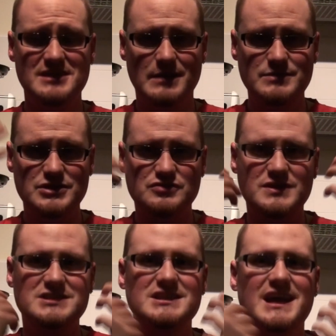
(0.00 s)
I'm just
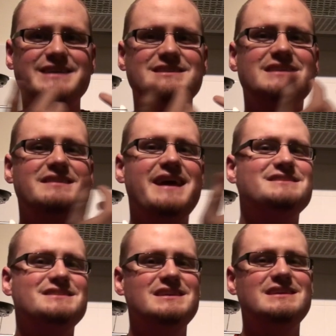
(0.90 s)
criticizing that
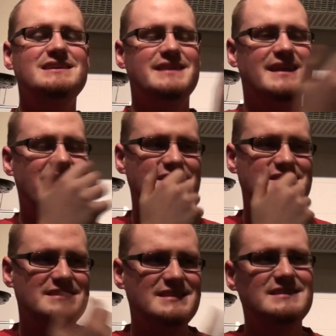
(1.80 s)
scene, and that
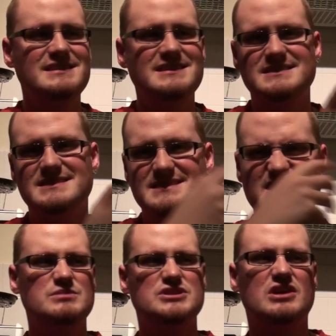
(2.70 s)
scene is,
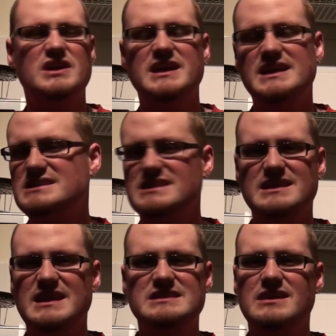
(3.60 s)
I'm sorry, it's
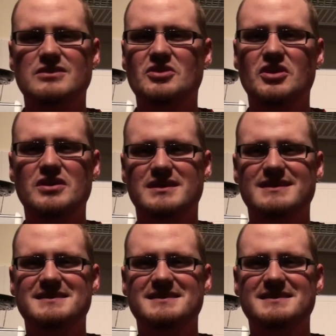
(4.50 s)
not good.